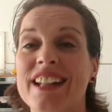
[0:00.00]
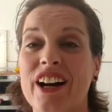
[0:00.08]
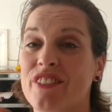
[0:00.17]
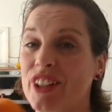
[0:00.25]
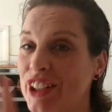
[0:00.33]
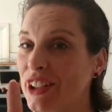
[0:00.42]

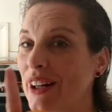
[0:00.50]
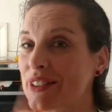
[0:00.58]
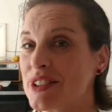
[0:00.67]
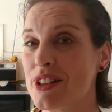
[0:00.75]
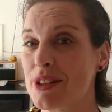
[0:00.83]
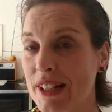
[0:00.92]
Now, if I knew how
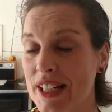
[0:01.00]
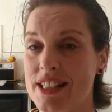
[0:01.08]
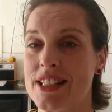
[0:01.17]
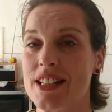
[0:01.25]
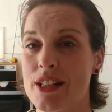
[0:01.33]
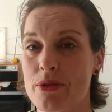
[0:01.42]
to use my
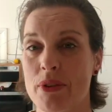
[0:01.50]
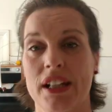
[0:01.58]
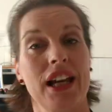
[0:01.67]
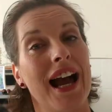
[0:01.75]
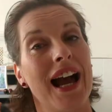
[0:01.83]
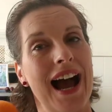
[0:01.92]
editing
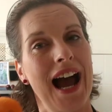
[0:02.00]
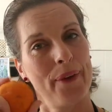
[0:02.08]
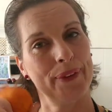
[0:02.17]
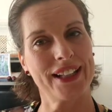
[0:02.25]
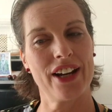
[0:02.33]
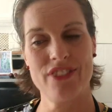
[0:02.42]
suite,
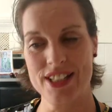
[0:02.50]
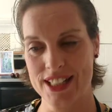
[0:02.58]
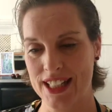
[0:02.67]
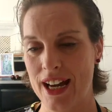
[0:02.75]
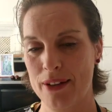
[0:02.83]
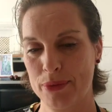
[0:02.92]
I would get rid of
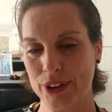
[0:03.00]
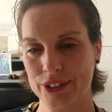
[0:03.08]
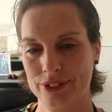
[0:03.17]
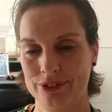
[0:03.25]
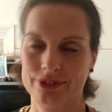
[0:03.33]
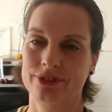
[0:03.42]
that, but
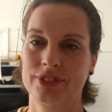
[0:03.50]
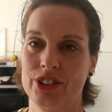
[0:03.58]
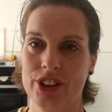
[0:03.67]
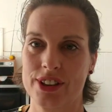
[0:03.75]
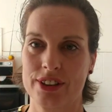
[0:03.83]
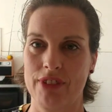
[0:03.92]

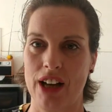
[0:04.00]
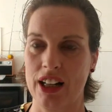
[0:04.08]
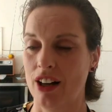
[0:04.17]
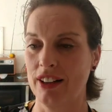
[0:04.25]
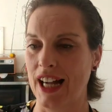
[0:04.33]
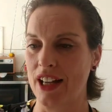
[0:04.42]
just, I
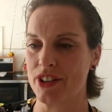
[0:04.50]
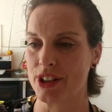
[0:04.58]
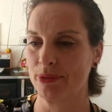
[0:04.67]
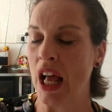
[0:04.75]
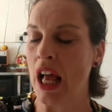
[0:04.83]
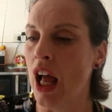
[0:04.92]
can't catch.
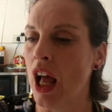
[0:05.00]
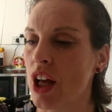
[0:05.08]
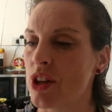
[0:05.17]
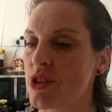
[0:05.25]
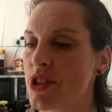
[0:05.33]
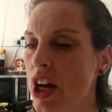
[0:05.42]

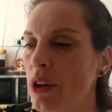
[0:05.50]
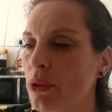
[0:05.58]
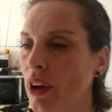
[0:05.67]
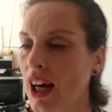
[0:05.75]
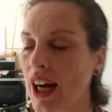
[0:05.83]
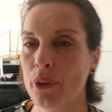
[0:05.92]
So
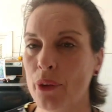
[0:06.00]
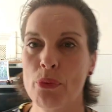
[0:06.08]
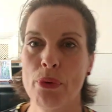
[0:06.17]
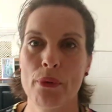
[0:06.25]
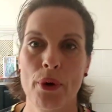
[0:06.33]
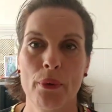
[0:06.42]
I will
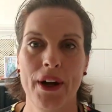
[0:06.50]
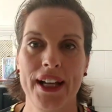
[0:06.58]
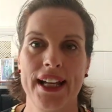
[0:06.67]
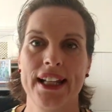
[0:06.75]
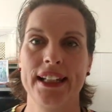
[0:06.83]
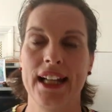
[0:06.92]
put my
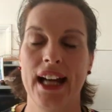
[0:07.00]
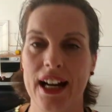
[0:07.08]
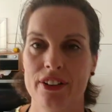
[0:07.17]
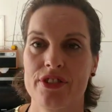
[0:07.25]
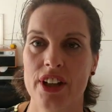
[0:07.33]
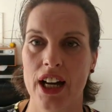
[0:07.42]
weigh in
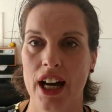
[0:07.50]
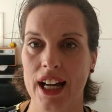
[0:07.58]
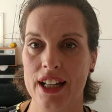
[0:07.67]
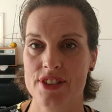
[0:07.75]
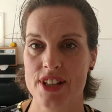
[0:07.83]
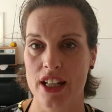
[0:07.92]
after
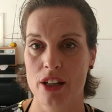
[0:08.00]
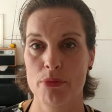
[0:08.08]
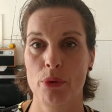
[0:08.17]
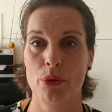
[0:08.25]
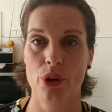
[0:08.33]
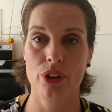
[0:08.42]
I have taken
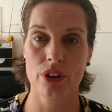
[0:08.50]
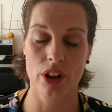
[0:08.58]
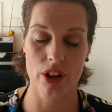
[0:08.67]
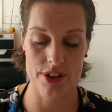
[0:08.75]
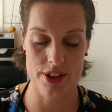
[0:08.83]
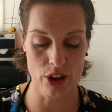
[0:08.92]
my walk,
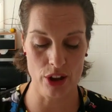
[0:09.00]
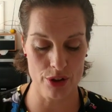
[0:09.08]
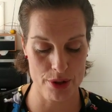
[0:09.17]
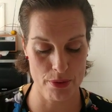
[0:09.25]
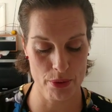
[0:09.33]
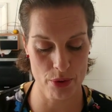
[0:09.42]
because I'll
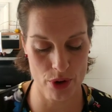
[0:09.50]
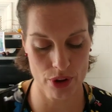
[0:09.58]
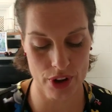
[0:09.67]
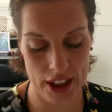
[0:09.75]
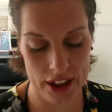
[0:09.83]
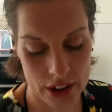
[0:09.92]
also be
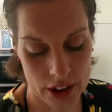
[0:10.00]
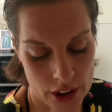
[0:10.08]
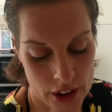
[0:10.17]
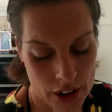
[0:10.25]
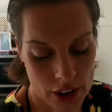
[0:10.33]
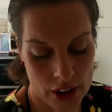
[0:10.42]
walking.
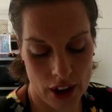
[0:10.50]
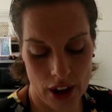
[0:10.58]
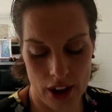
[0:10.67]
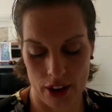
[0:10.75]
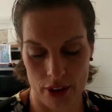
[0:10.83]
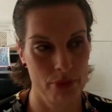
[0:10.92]

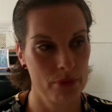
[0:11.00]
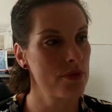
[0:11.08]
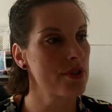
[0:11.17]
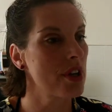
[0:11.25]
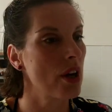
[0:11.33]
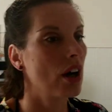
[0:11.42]

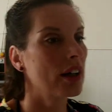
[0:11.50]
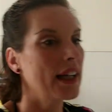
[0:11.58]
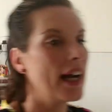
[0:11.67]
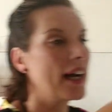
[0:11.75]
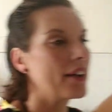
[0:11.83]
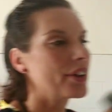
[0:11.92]
So I'll
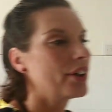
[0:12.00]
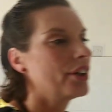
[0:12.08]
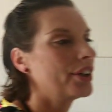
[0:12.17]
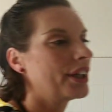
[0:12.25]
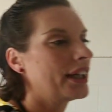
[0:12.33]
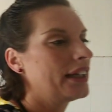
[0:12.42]
get out the
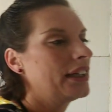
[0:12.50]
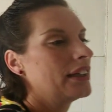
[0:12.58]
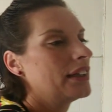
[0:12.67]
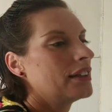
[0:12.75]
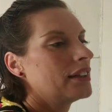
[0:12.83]
honey